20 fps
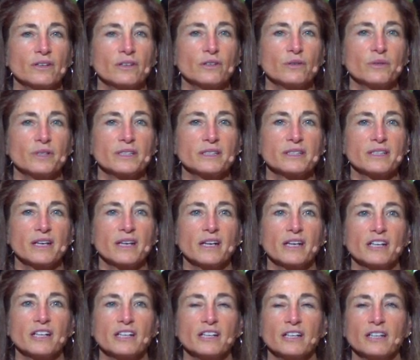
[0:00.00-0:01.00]
do we
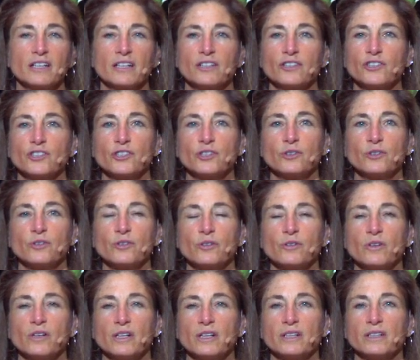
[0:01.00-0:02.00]
say
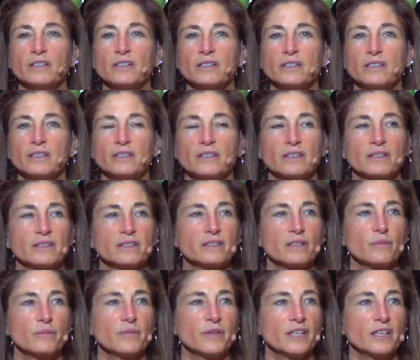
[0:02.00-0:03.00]
to
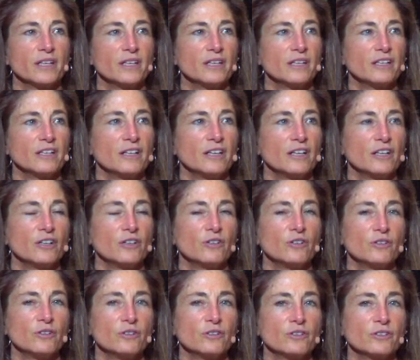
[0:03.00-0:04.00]
somebody
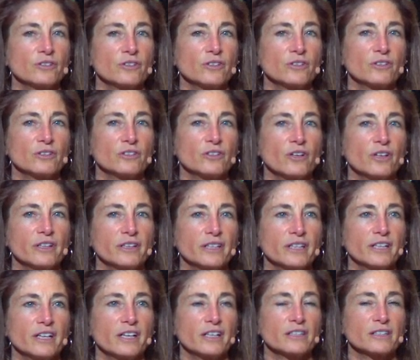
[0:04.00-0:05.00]
who's
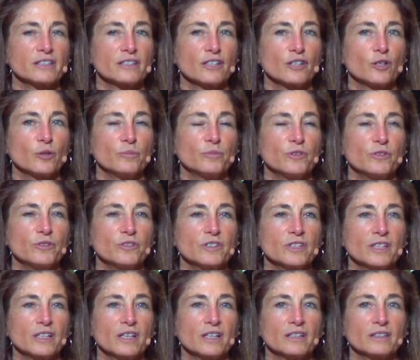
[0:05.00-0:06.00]
taunting us and
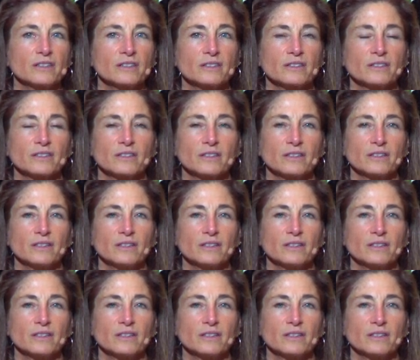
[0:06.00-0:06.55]
abusing us,